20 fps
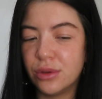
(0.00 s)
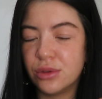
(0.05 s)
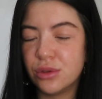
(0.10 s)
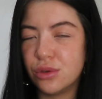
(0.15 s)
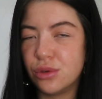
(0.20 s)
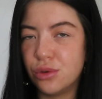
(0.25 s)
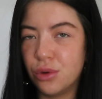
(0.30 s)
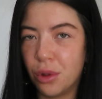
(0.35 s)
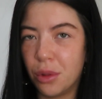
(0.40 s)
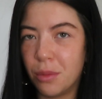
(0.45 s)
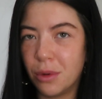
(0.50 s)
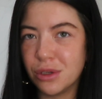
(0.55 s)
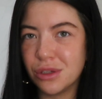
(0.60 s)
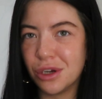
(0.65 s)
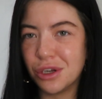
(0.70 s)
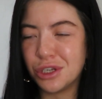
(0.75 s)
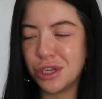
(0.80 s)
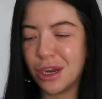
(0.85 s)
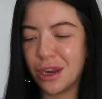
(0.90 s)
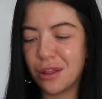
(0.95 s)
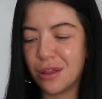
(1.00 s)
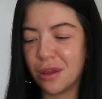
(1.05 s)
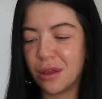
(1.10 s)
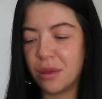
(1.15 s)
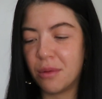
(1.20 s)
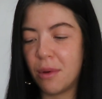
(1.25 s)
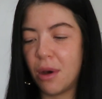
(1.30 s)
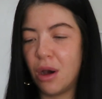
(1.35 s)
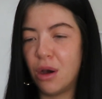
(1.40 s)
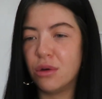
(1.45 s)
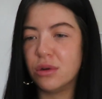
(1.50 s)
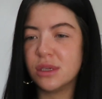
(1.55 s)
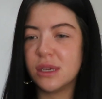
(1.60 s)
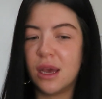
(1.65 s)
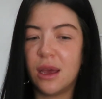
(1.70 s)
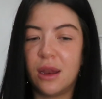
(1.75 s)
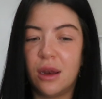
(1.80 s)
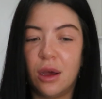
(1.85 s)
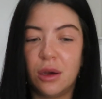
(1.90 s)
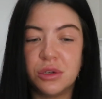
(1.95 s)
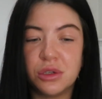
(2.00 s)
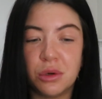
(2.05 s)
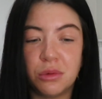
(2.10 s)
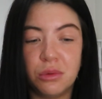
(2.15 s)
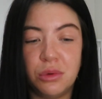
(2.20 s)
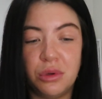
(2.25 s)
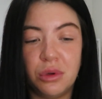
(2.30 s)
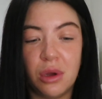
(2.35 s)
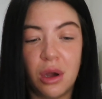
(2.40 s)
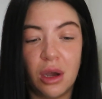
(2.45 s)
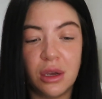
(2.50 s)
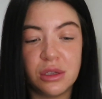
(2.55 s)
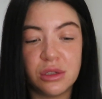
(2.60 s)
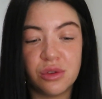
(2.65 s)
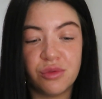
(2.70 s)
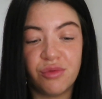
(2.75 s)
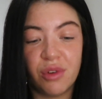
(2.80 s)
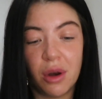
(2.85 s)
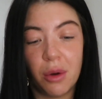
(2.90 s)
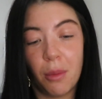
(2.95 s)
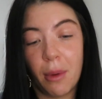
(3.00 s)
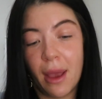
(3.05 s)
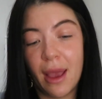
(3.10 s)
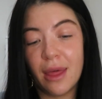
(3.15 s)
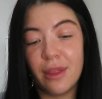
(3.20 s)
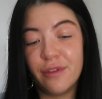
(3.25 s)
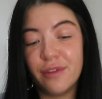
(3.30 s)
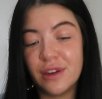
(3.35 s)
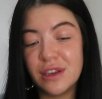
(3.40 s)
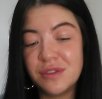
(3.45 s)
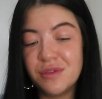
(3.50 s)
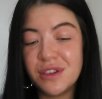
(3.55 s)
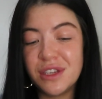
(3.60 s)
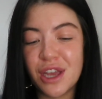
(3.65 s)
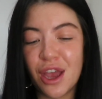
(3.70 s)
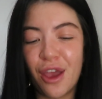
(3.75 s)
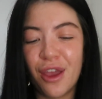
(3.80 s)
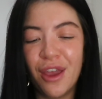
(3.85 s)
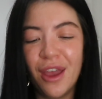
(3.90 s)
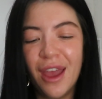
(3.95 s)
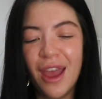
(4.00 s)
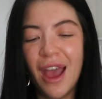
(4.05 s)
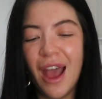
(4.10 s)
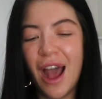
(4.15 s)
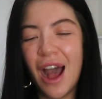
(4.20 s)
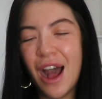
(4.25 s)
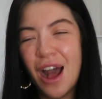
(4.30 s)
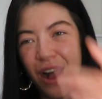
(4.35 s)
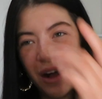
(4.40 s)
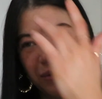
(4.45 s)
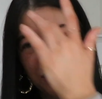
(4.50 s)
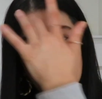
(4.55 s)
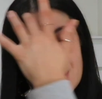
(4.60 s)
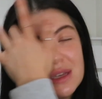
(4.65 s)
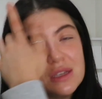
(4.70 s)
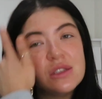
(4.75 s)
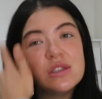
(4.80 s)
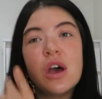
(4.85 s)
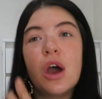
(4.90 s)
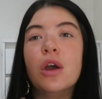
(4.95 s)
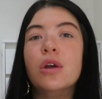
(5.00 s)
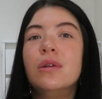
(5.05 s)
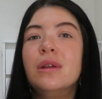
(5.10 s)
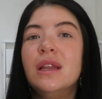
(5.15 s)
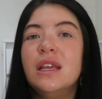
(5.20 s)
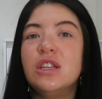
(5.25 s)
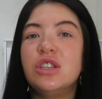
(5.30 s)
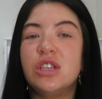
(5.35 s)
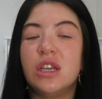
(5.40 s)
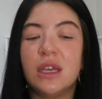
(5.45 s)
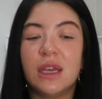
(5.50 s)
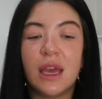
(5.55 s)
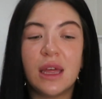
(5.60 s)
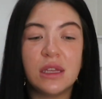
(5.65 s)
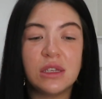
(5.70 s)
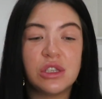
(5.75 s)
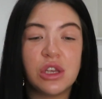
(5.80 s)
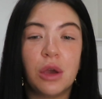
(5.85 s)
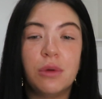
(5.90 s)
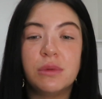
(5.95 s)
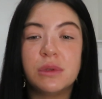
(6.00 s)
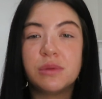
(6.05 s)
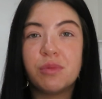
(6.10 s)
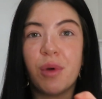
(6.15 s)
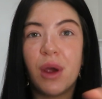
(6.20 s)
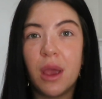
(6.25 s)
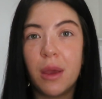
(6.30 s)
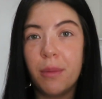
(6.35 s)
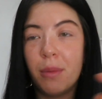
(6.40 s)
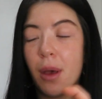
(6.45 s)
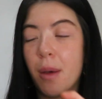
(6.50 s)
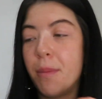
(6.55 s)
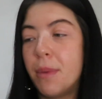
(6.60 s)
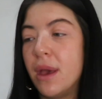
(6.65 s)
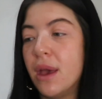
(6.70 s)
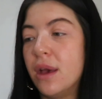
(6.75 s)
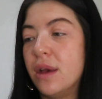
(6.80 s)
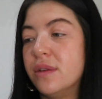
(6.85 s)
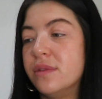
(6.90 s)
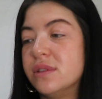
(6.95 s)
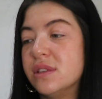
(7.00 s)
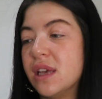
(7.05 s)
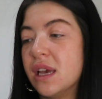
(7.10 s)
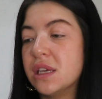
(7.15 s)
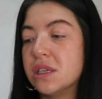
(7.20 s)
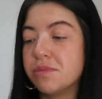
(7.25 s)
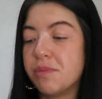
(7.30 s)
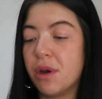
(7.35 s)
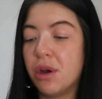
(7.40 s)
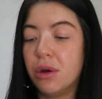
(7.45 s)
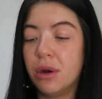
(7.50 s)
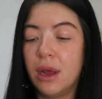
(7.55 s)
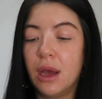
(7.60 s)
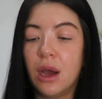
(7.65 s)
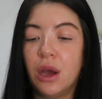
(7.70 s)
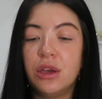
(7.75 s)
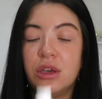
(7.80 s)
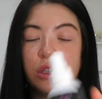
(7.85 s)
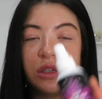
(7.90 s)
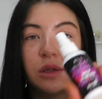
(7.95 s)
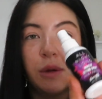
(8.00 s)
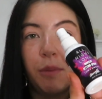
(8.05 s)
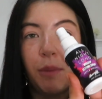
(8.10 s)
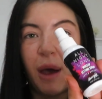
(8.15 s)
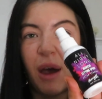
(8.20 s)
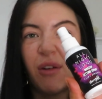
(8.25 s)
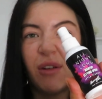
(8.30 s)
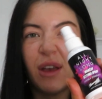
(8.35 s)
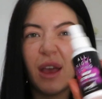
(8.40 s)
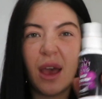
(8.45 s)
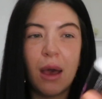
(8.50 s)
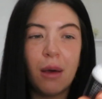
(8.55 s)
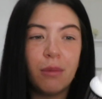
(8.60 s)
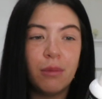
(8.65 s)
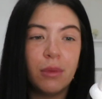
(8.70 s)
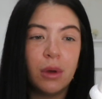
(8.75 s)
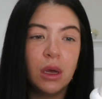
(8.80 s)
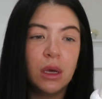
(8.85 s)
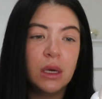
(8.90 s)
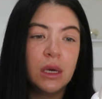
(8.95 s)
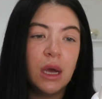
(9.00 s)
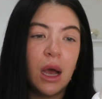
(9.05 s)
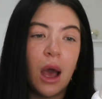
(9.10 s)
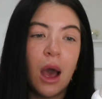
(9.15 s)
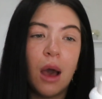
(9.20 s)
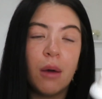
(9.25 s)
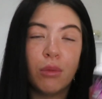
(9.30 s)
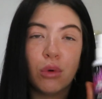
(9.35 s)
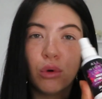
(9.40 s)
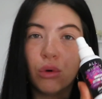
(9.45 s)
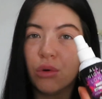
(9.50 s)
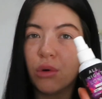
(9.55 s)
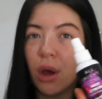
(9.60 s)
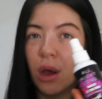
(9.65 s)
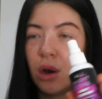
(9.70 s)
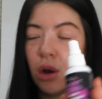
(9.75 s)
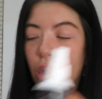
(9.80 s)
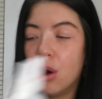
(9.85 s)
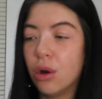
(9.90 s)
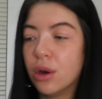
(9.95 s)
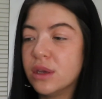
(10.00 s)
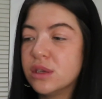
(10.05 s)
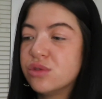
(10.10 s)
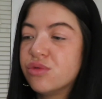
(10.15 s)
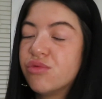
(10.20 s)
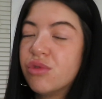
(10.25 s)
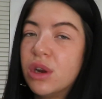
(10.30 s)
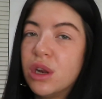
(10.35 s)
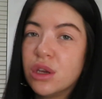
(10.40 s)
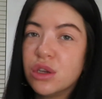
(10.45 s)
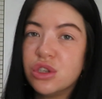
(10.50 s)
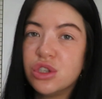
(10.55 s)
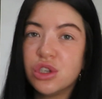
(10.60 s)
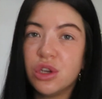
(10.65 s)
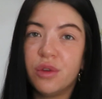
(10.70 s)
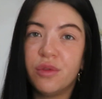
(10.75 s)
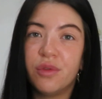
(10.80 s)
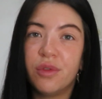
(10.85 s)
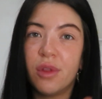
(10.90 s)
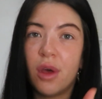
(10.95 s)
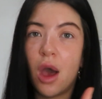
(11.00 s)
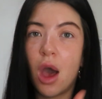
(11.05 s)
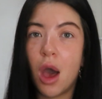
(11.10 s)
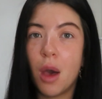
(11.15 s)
not the most hygienic thing in the world, and I don't want you guys to run away at the first video. So literally get the soap, spray a bit of setting spray on it. I use the Barry M all night long. It's a really good dupe for the